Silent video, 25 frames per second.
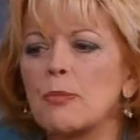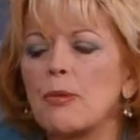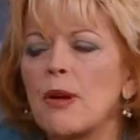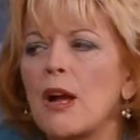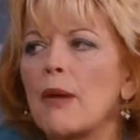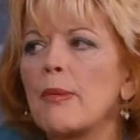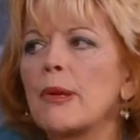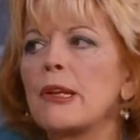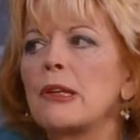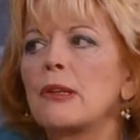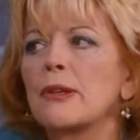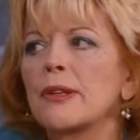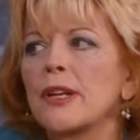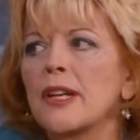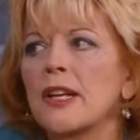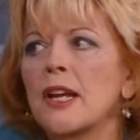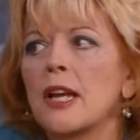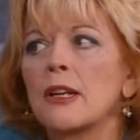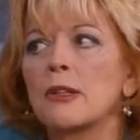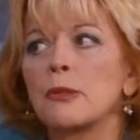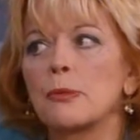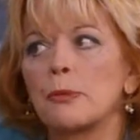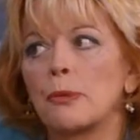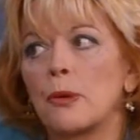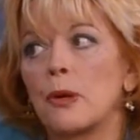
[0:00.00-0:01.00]
She's probably
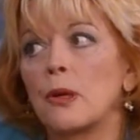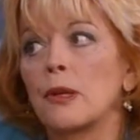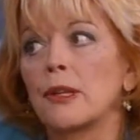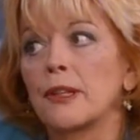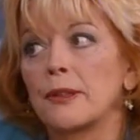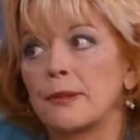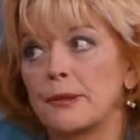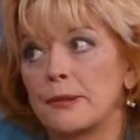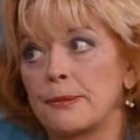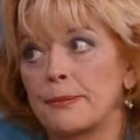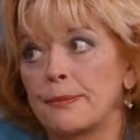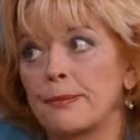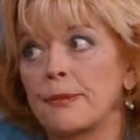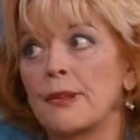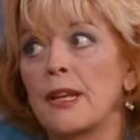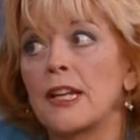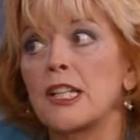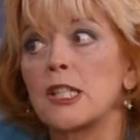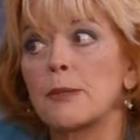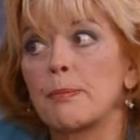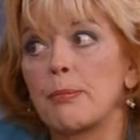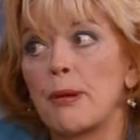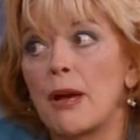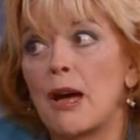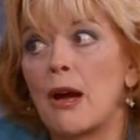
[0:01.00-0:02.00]
looking at his wallet,
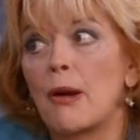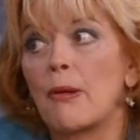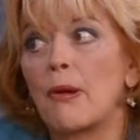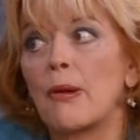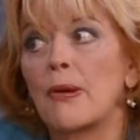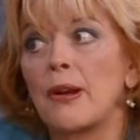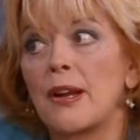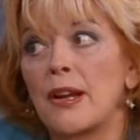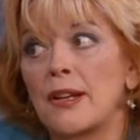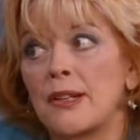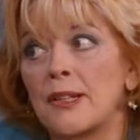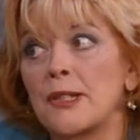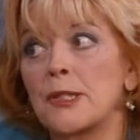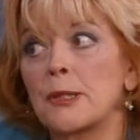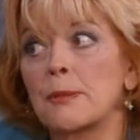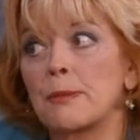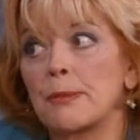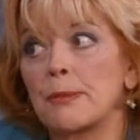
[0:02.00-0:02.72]
his power and